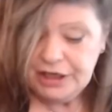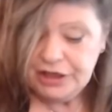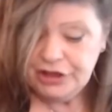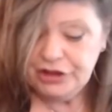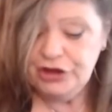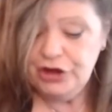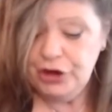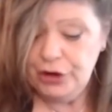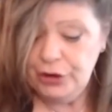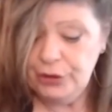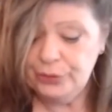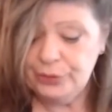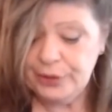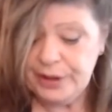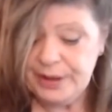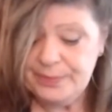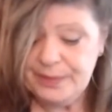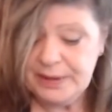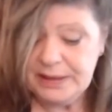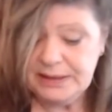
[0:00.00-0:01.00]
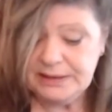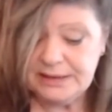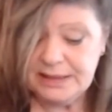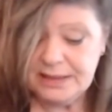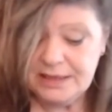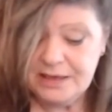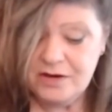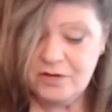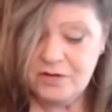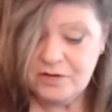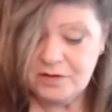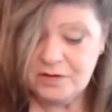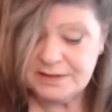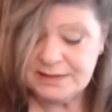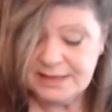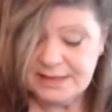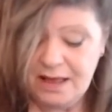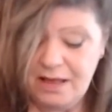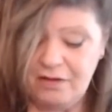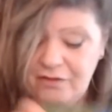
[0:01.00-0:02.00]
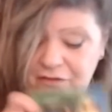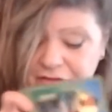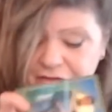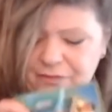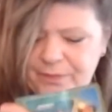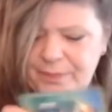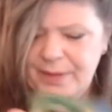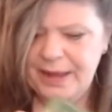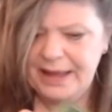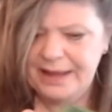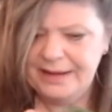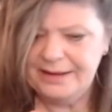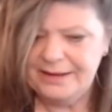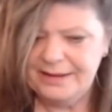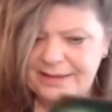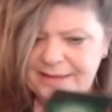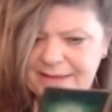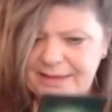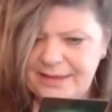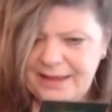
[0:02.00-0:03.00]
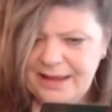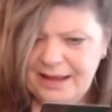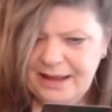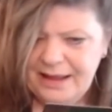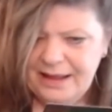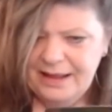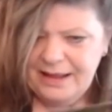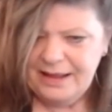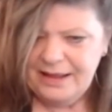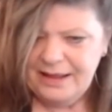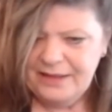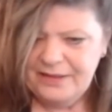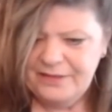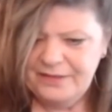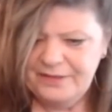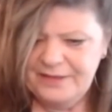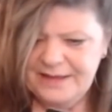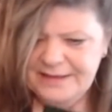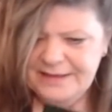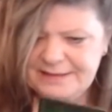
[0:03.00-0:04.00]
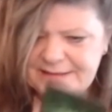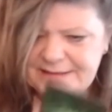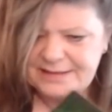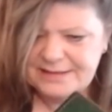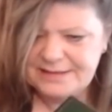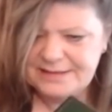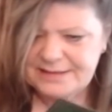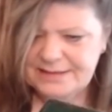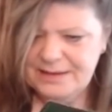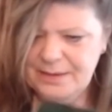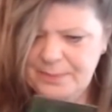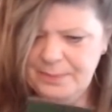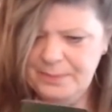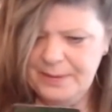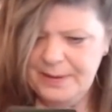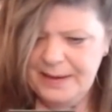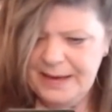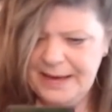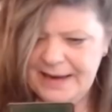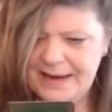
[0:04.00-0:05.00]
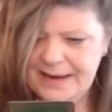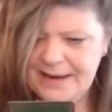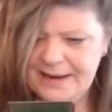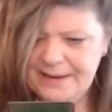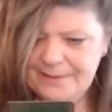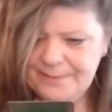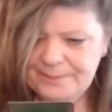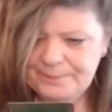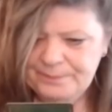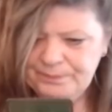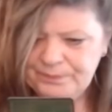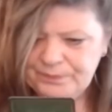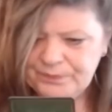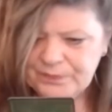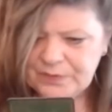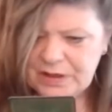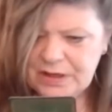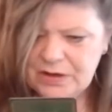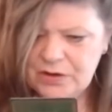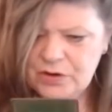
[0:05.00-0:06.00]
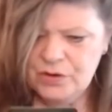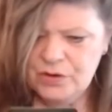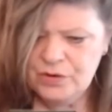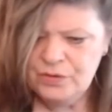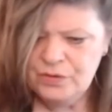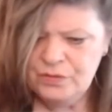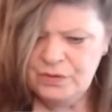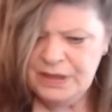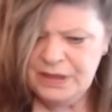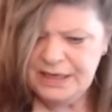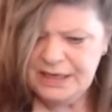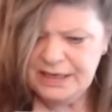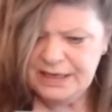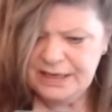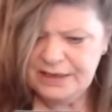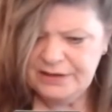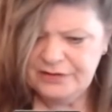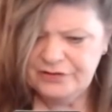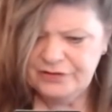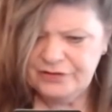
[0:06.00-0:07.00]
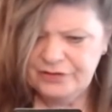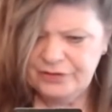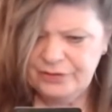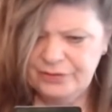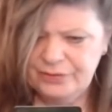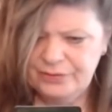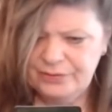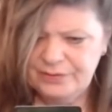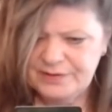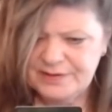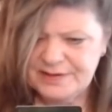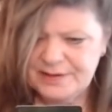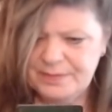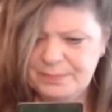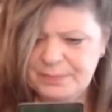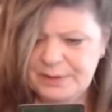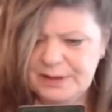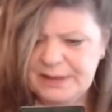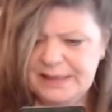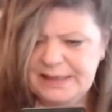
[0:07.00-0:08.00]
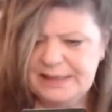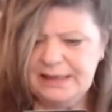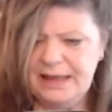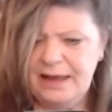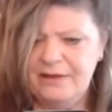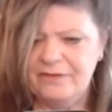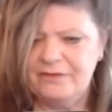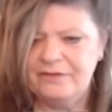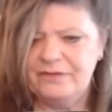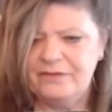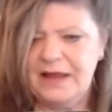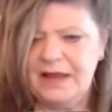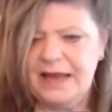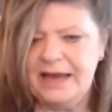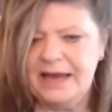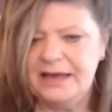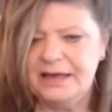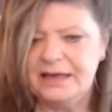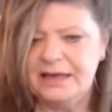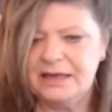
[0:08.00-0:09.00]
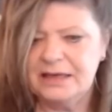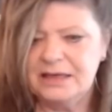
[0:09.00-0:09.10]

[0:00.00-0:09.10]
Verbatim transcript: You're rebuilding yourself, but this is somebody who needed to simply love. Like,